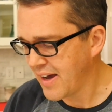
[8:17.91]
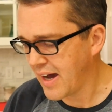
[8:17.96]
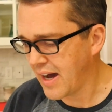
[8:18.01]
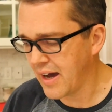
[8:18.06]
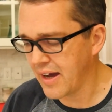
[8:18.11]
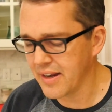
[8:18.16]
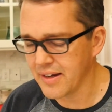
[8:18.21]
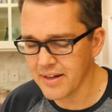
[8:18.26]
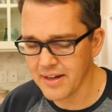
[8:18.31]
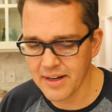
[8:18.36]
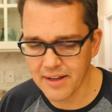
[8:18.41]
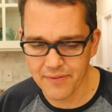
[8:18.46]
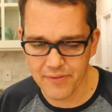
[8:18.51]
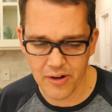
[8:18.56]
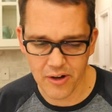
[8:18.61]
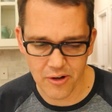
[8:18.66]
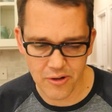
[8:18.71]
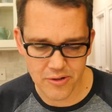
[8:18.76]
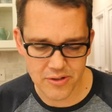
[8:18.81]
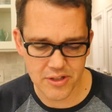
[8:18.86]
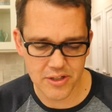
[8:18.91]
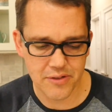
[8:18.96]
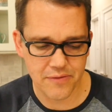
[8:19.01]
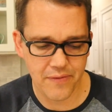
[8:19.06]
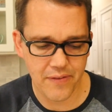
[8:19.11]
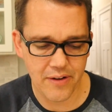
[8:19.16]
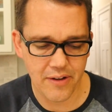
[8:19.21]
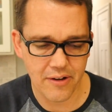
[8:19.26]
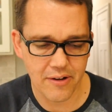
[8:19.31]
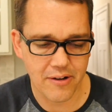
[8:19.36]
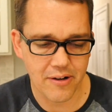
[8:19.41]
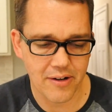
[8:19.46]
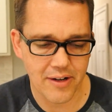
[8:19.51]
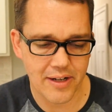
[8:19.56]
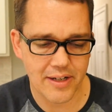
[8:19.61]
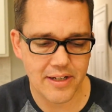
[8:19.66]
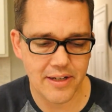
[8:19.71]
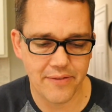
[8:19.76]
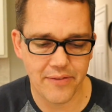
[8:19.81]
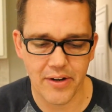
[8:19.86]
It never loses video
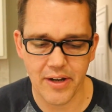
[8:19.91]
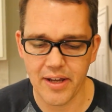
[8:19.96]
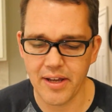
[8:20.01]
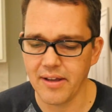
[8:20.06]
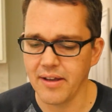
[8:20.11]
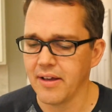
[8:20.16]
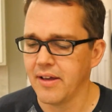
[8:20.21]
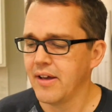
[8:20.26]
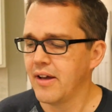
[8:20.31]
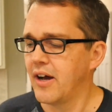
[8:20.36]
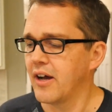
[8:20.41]
connectivity.